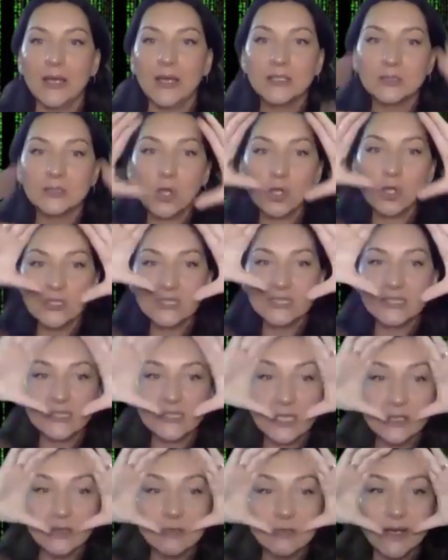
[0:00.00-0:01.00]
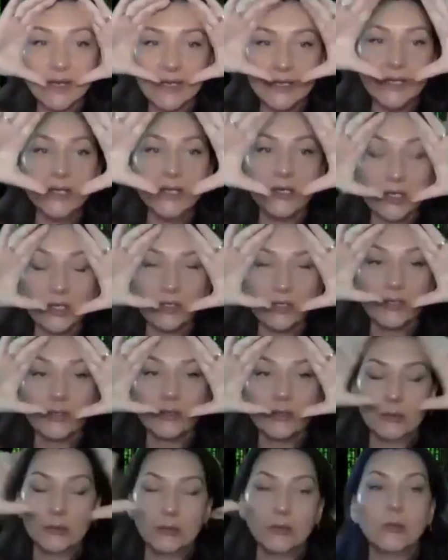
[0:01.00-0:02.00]
and it's all stuck right
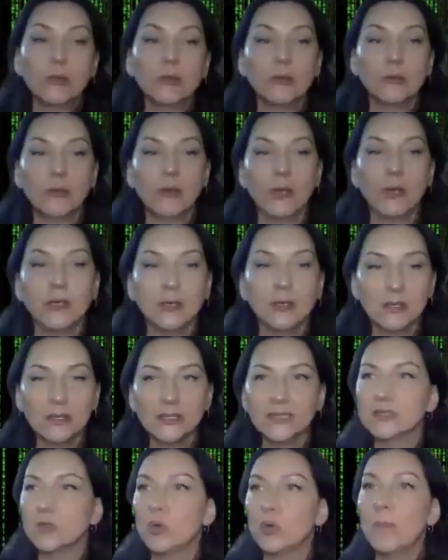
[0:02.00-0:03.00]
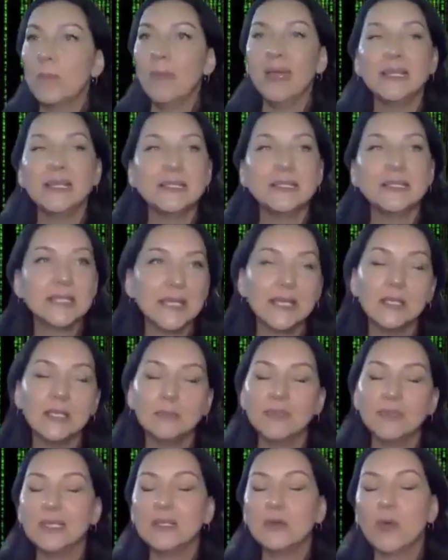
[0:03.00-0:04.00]
here. Right? So
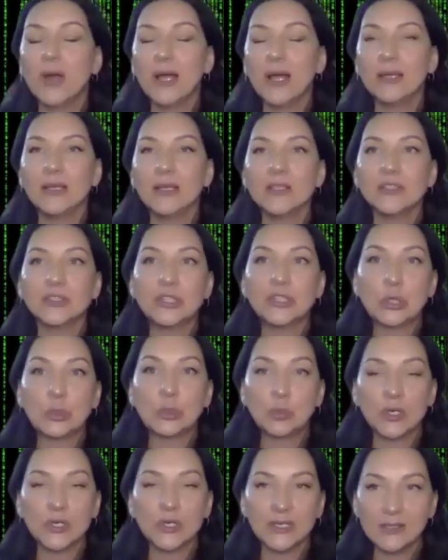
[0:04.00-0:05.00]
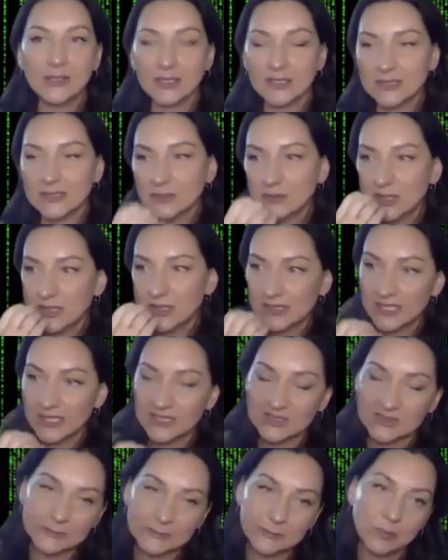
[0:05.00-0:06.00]
meditating, being quiet, it's not working. As soon
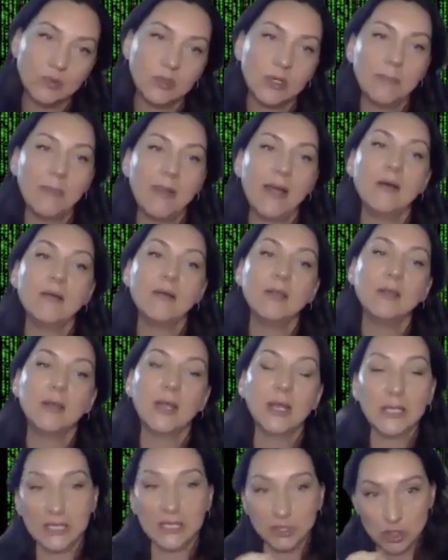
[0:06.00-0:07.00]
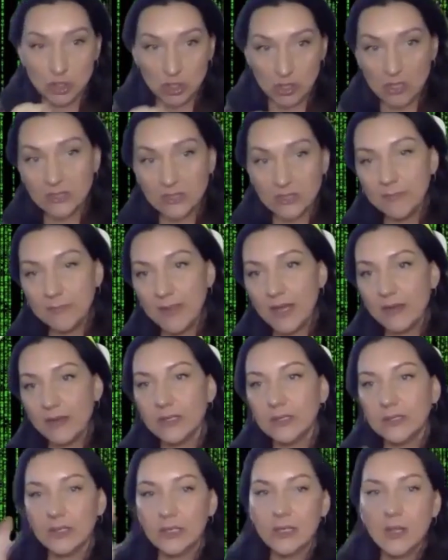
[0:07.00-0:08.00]
as spoke about it and I talked
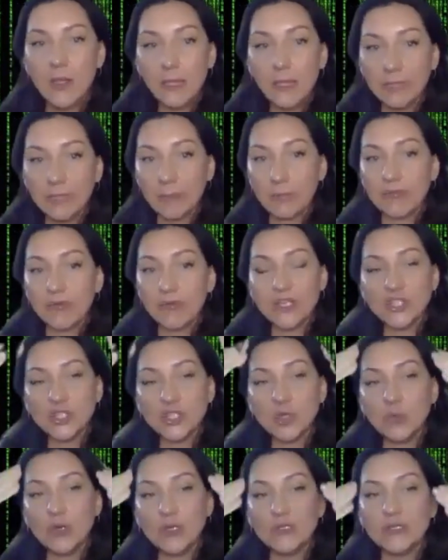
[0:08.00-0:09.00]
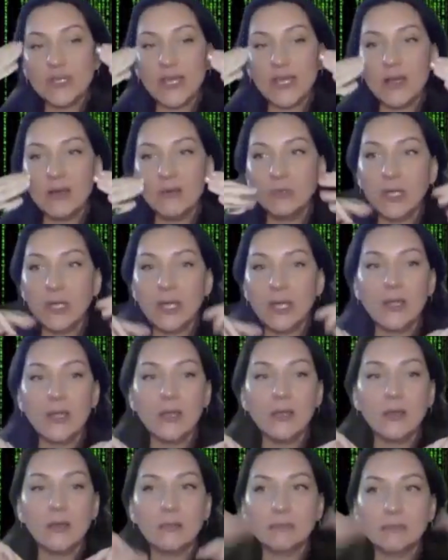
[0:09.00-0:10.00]
about it, the pressure went down
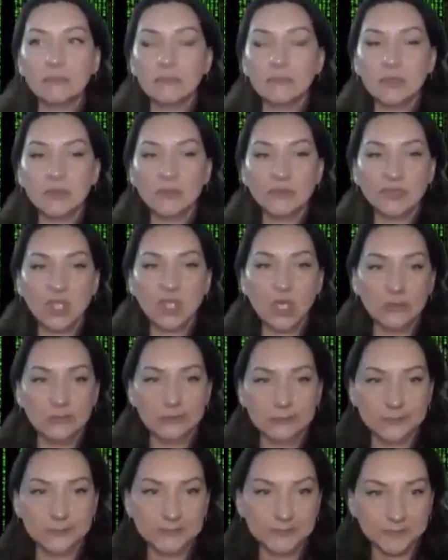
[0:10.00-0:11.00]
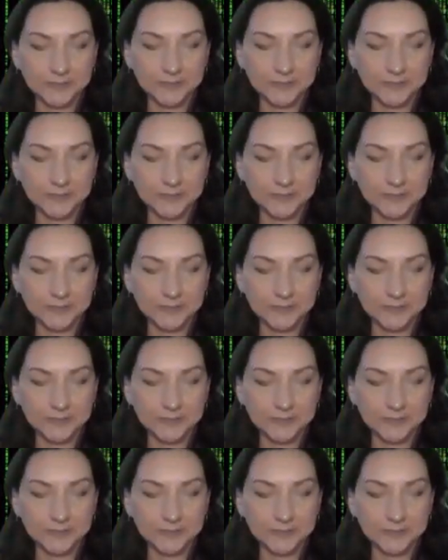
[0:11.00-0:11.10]
and it was gone.